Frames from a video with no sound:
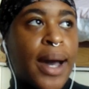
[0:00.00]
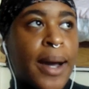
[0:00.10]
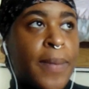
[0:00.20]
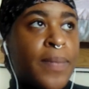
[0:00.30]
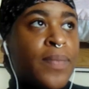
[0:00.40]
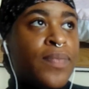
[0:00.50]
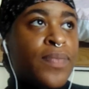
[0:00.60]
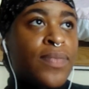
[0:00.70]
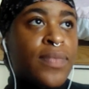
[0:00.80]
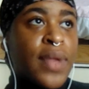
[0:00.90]

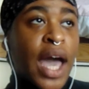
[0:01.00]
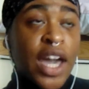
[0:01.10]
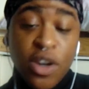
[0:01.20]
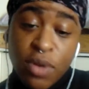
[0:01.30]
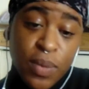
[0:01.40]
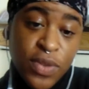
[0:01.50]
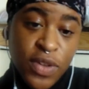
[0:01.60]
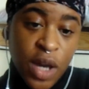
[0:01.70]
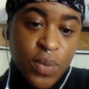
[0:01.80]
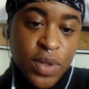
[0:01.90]
I agree with
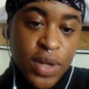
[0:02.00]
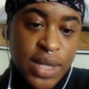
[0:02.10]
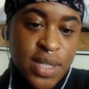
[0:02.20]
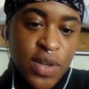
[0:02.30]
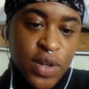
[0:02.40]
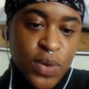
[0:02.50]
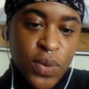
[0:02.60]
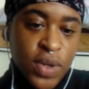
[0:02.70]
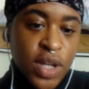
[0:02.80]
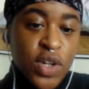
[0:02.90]
you. I wouldn't necessarily
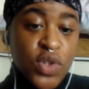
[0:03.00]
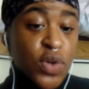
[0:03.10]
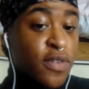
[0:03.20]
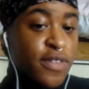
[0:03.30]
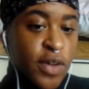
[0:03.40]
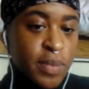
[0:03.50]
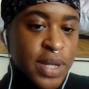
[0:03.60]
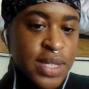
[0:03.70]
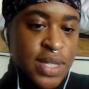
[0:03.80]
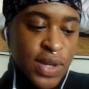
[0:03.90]
call it a short film
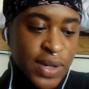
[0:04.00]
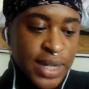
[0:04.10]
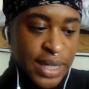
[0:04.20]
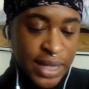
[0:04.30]
necessarily.